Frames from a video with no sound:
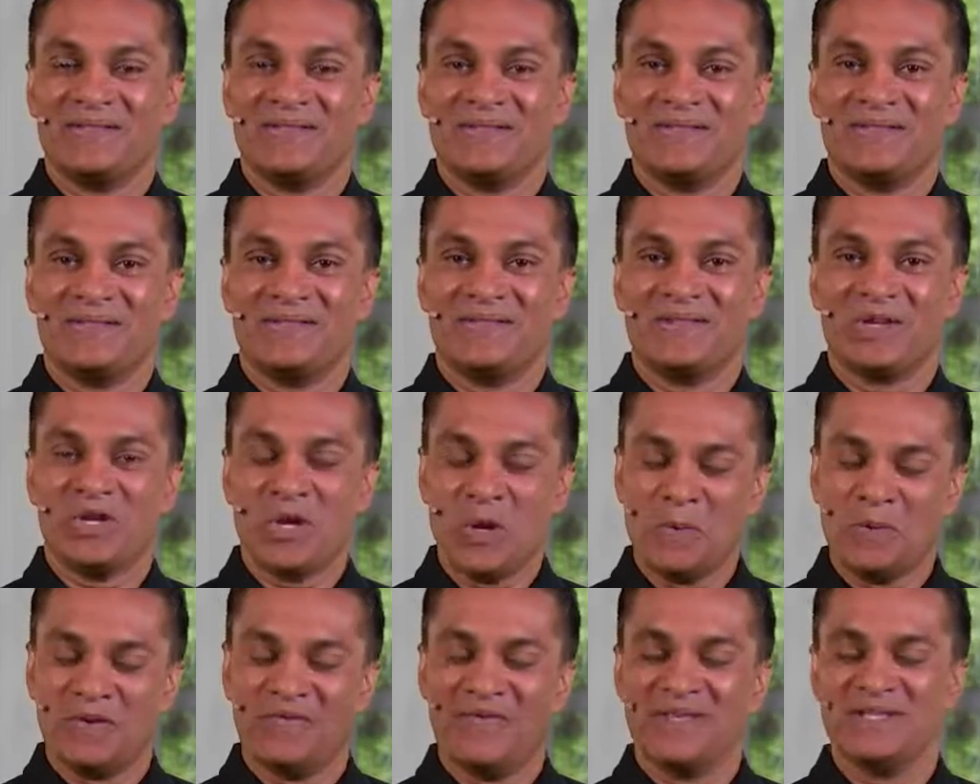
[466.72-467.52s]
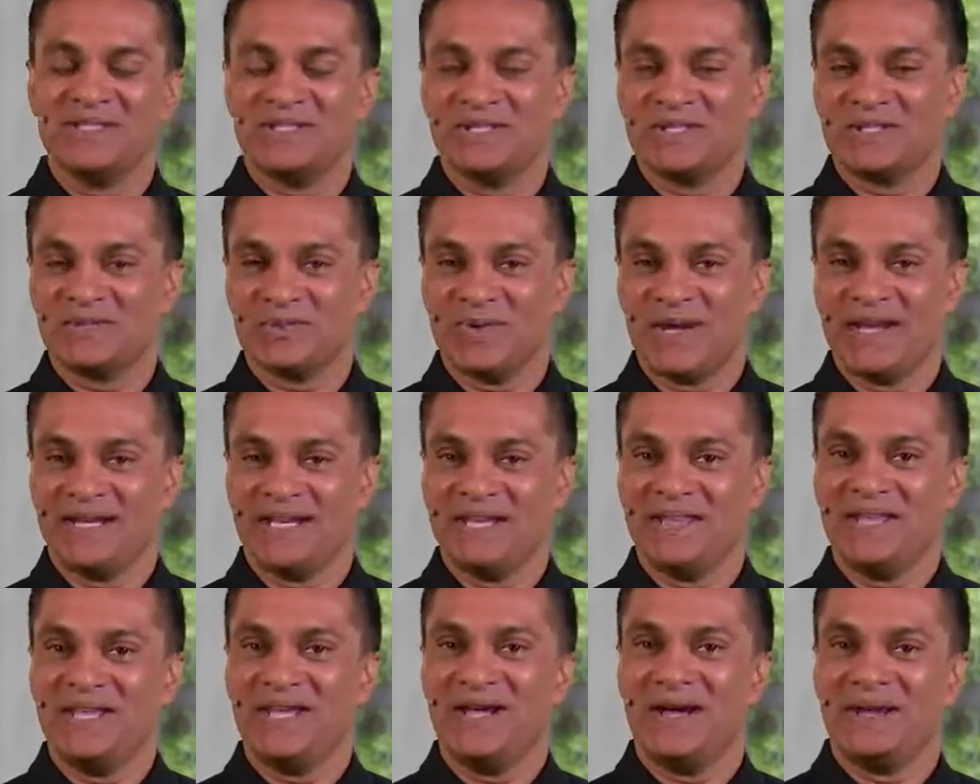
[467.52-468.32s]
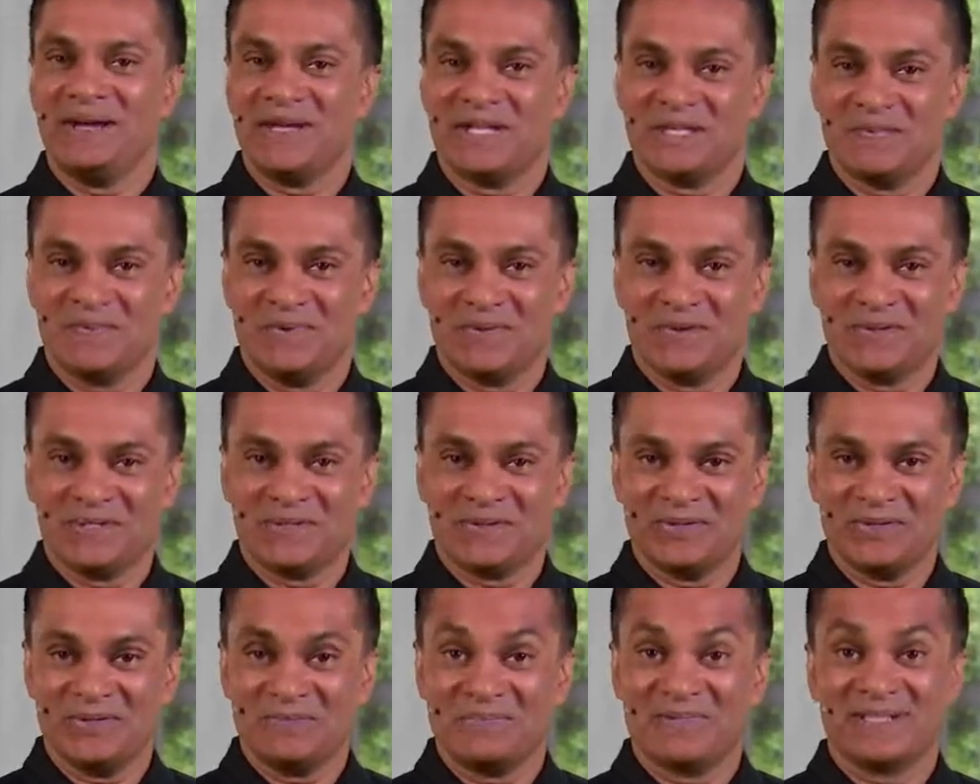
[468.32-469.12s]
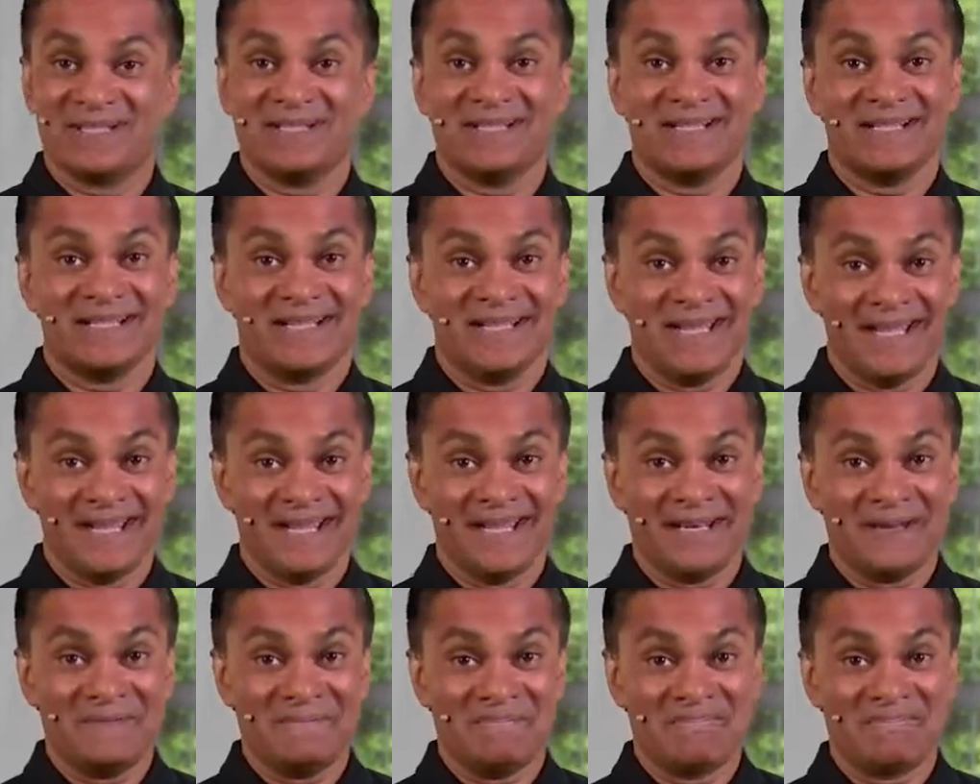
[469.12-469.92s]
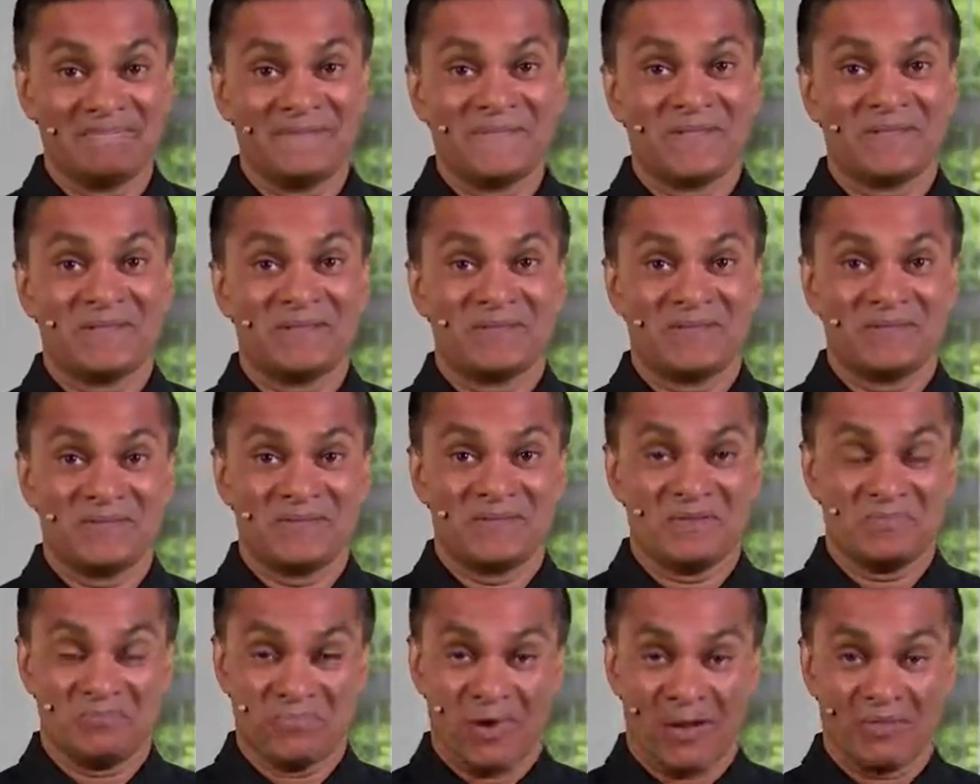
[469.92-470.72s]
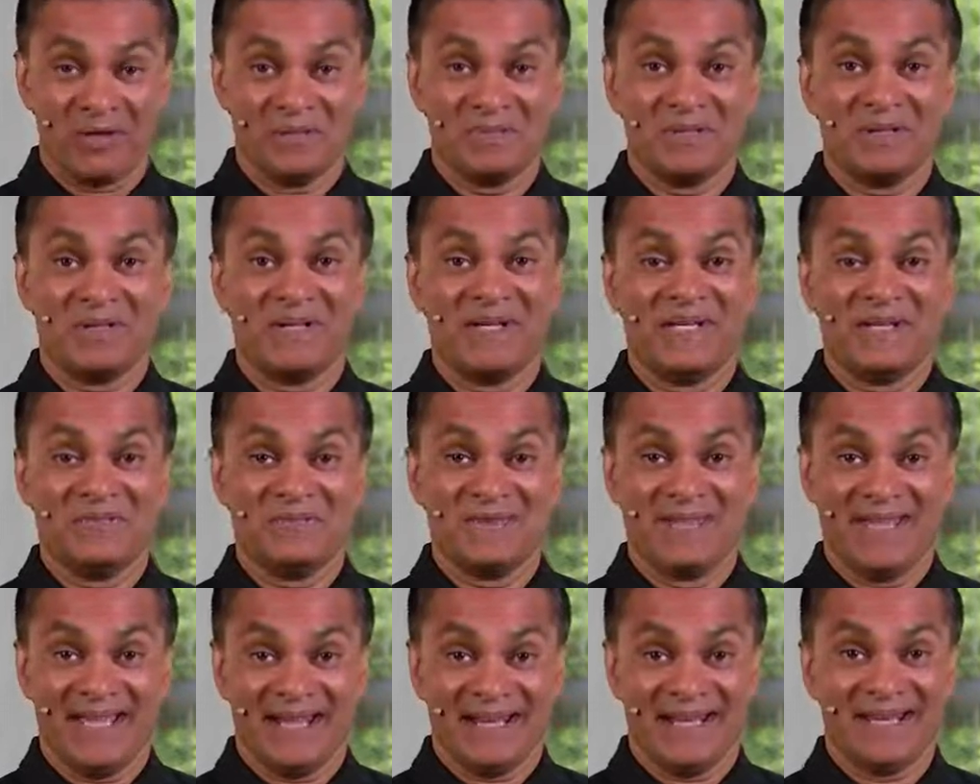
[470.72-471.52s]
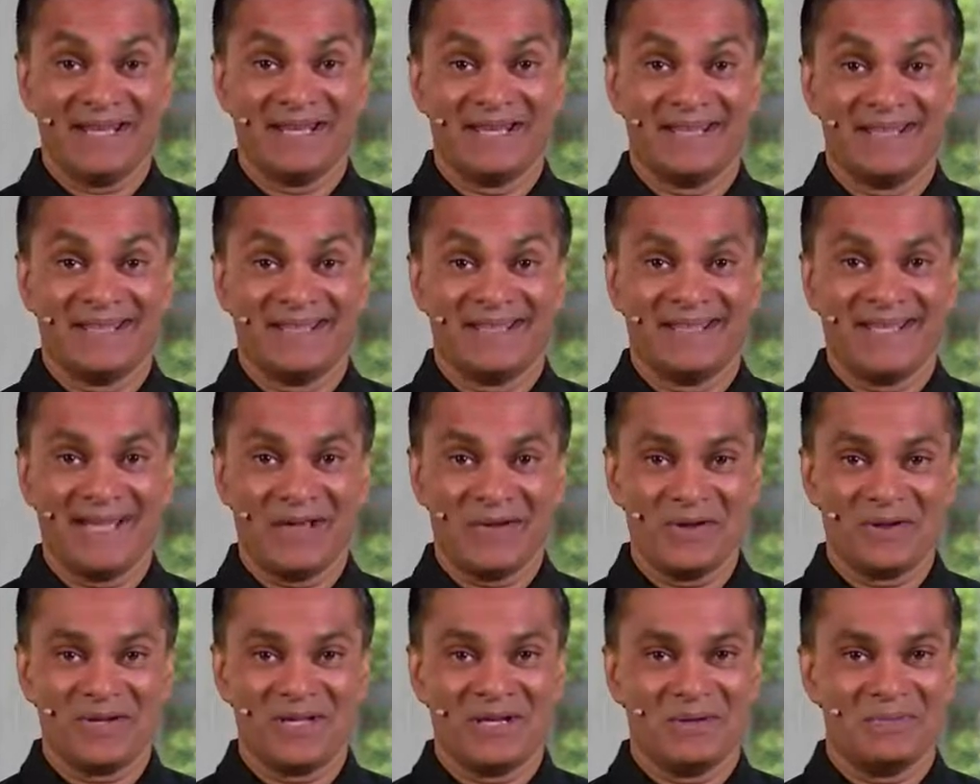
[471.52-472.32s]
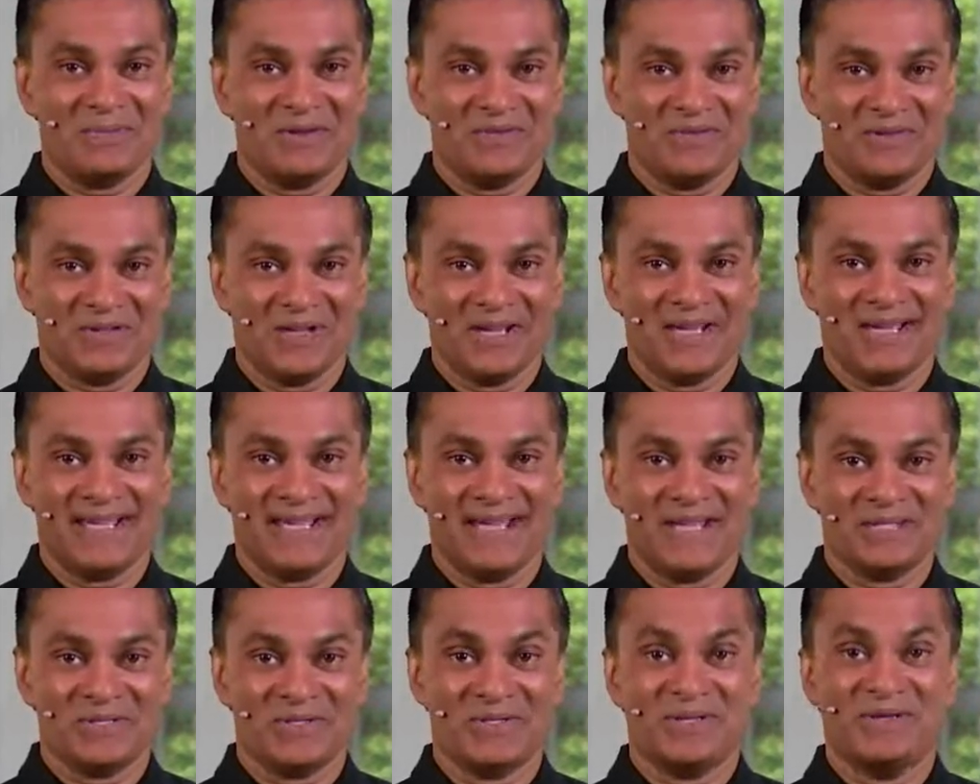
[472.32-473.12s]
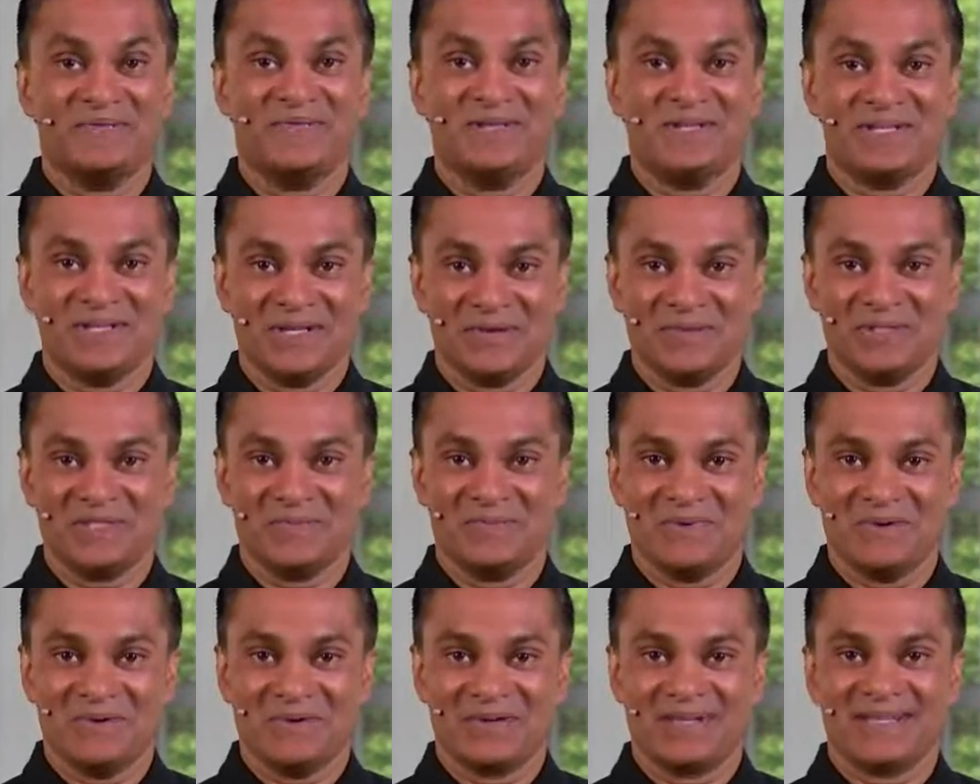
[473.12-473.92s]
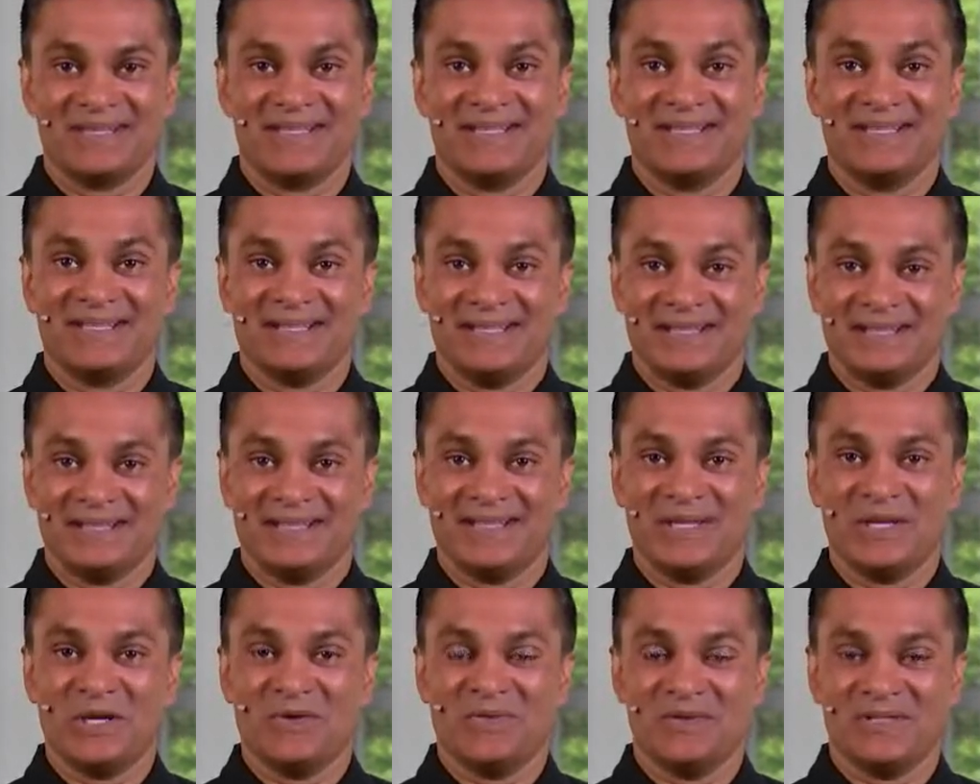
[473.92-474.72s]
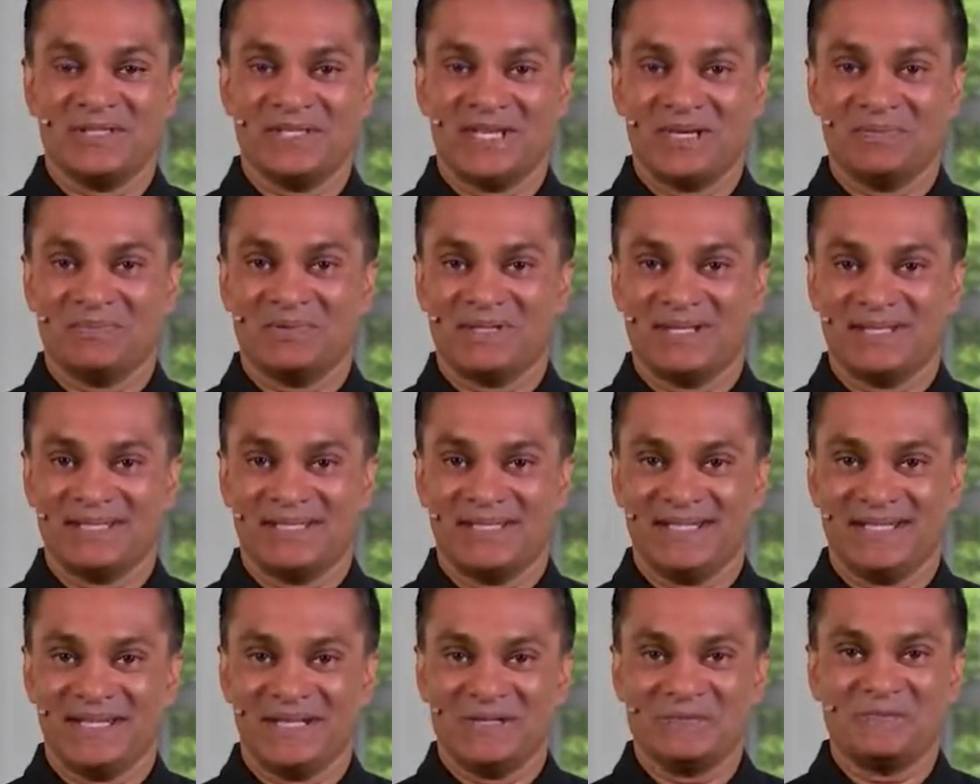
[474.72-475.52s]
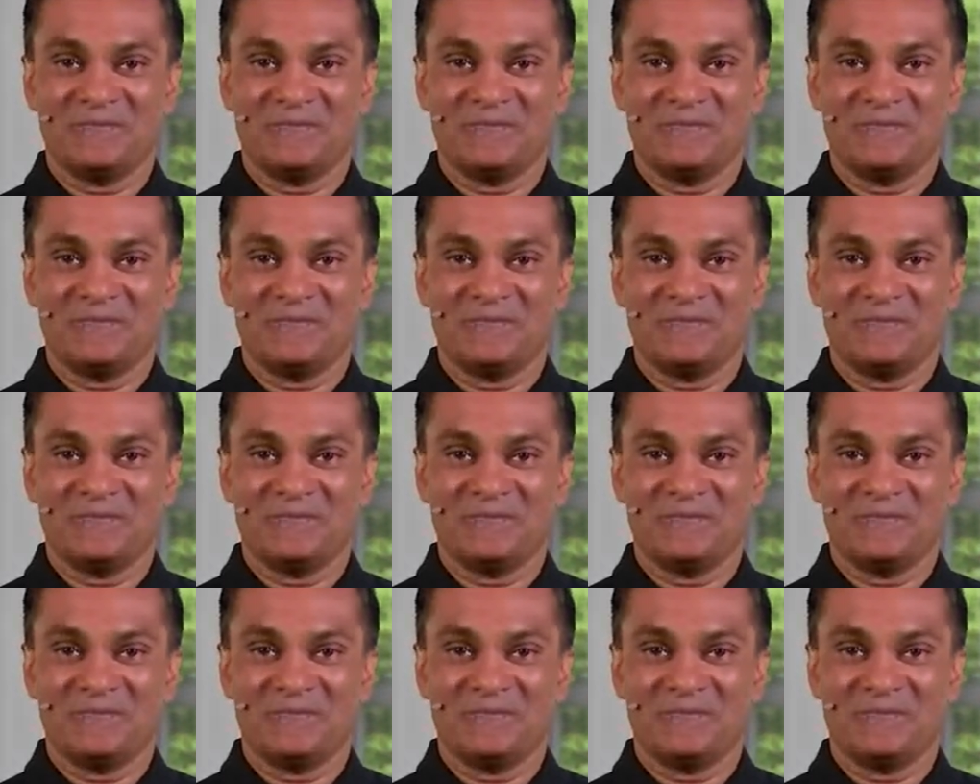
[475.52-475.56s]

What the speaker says: The cumulative incidence rate in the unexposed group, again, the probability of getting the outcome of lung cancer if you don't smoke is C over C plus D.